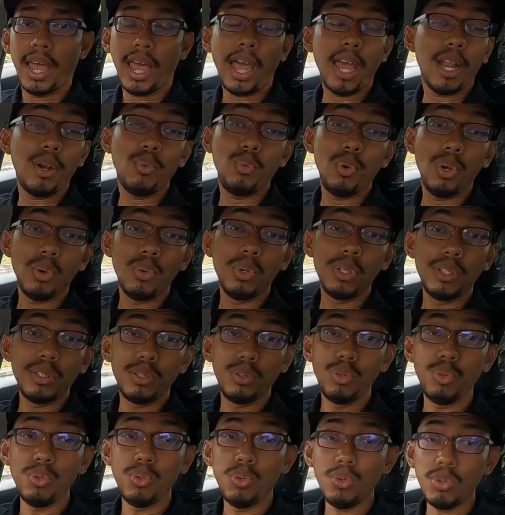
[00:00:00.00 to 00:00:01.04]
And we will
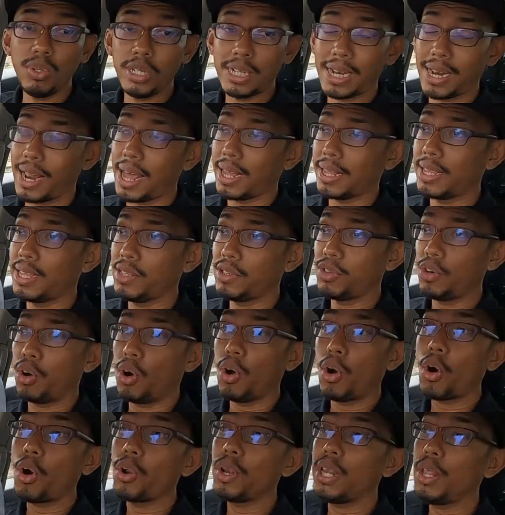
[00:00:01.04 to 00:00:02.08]
do the lucky
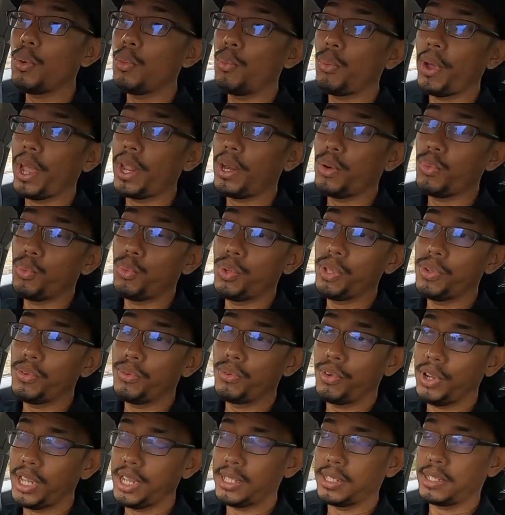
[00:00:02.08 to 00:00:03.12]
draw only when we
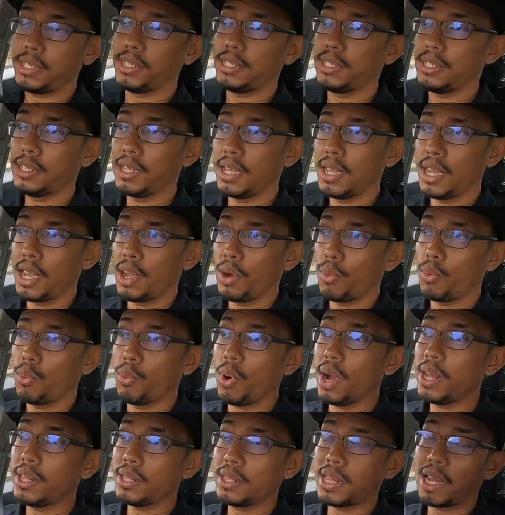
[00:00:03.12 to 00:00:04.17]
reach
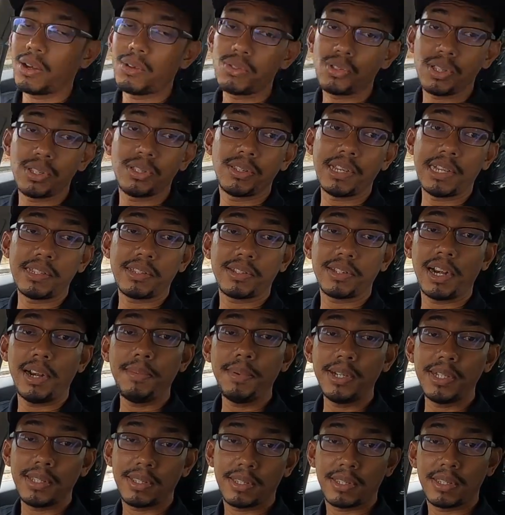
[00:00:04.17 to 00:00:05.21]
1,000
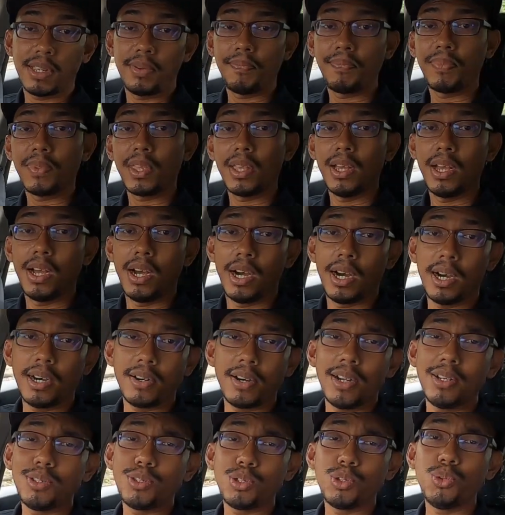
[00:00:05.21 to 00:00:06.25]
subscribers.
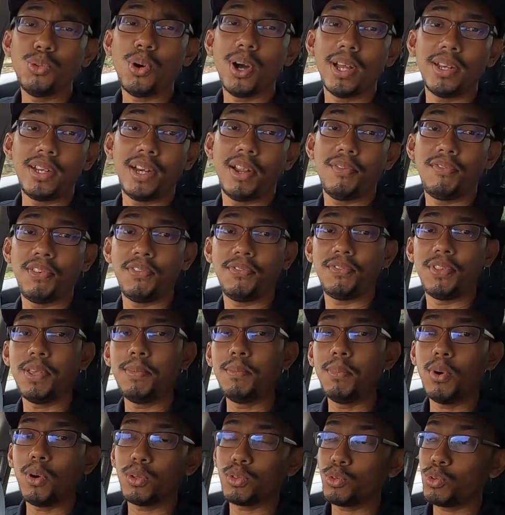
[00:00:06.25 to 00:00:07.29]
Around 250
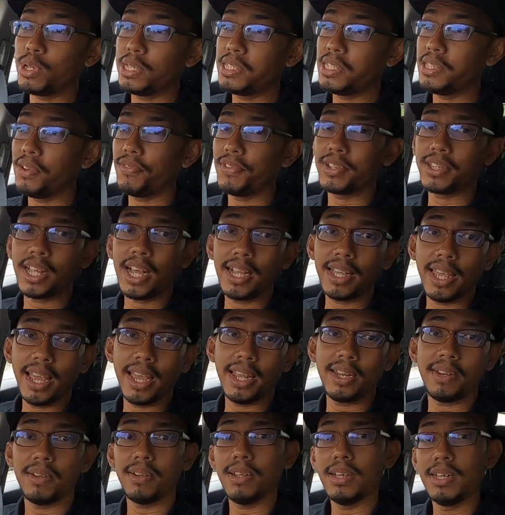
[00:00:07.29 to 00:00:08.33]
more to achieve the
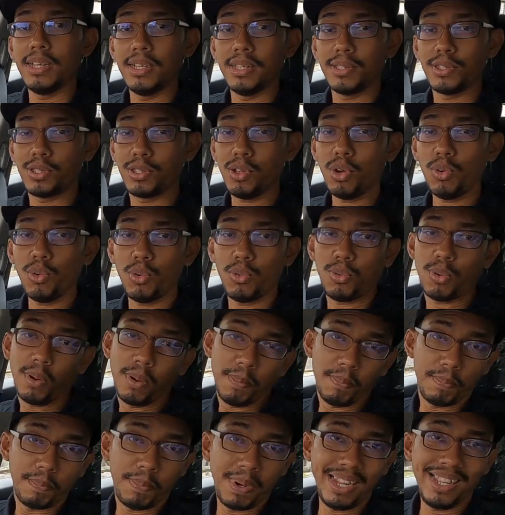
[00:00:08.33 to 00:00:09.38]
target. So
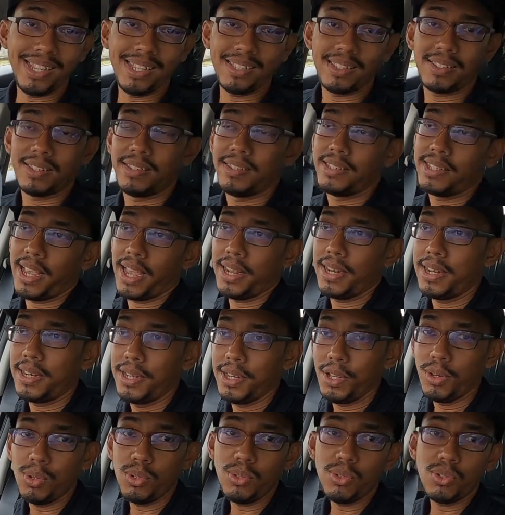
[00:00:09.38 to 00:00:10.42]
please share the
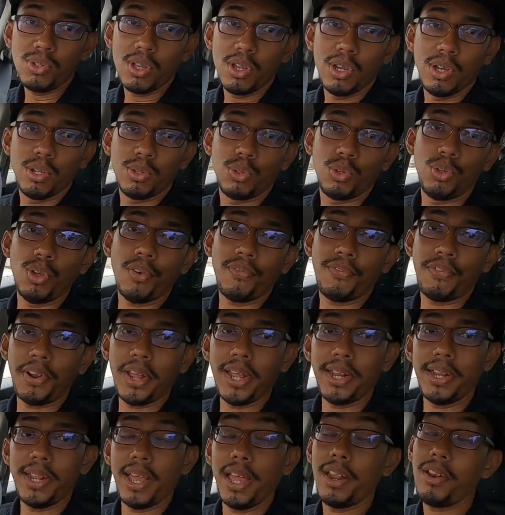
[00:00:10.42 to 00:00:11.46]
news to your
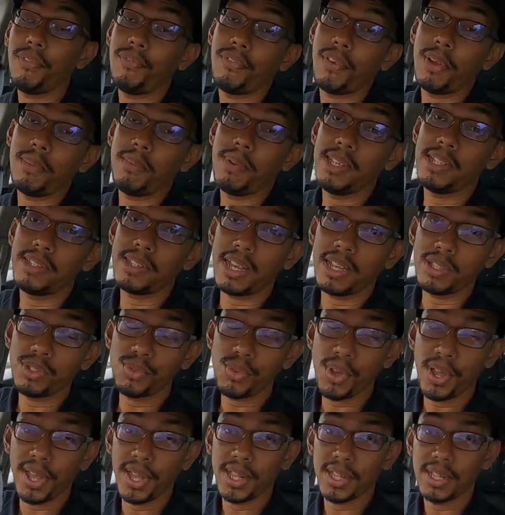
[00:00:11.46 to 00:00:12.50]
friends and families as
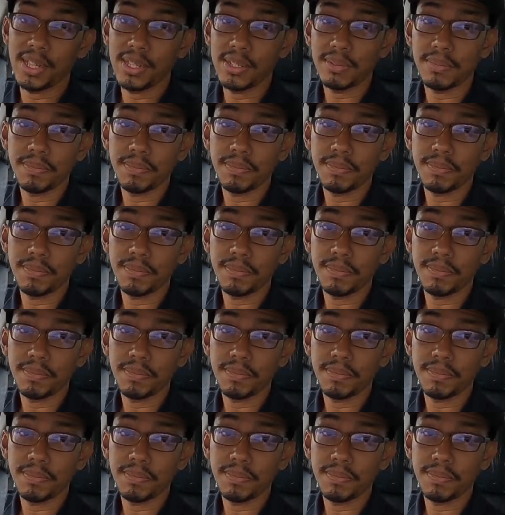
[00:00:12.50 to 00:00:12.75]
well.